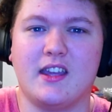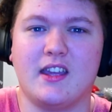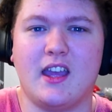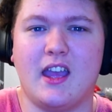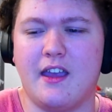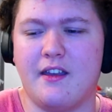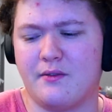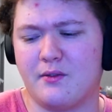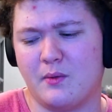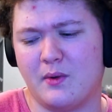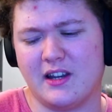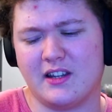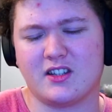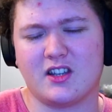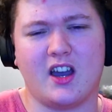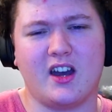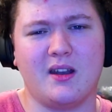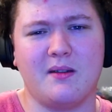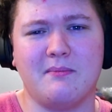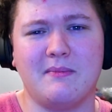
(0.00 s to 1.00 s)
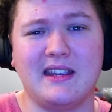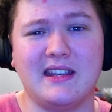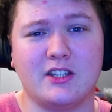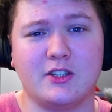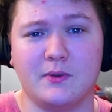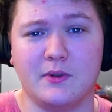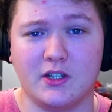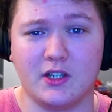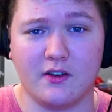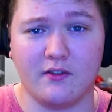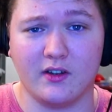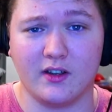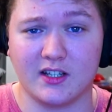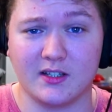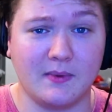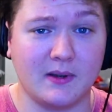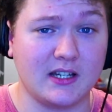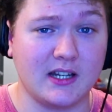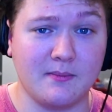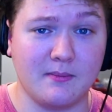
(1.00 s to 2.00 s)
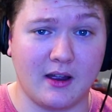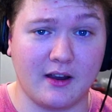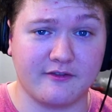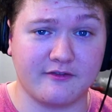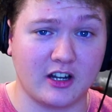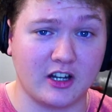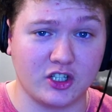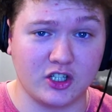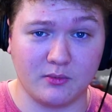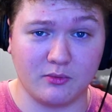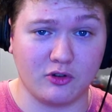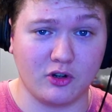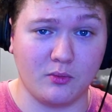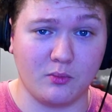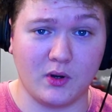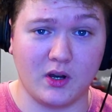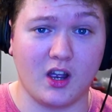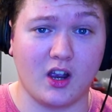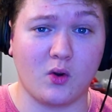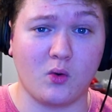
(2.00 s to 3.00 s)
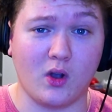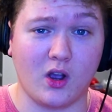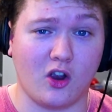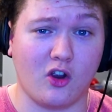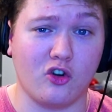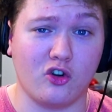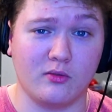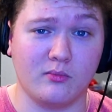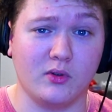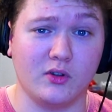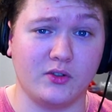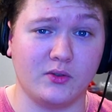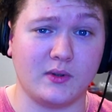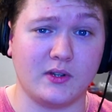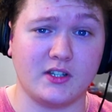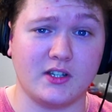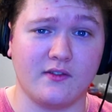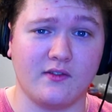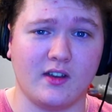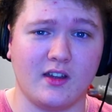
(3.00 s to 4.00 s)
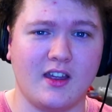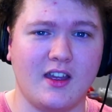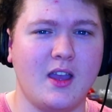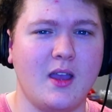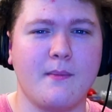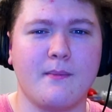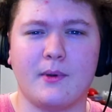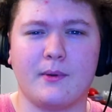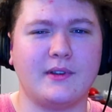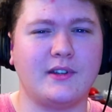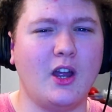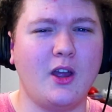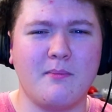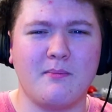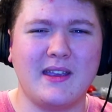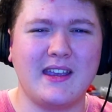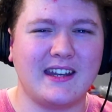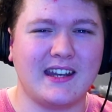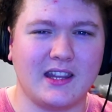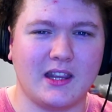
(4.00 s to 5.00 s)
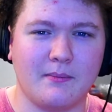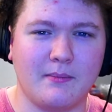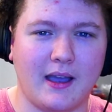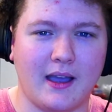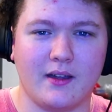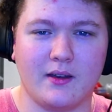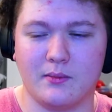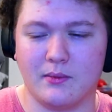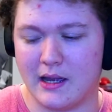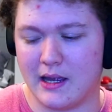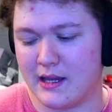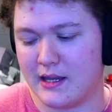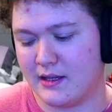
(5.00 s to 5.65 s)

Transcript: Everyone is kind of mean to each other, especially in my friendship group. We are quite horrible to each other, but we don't mean it in a bad way.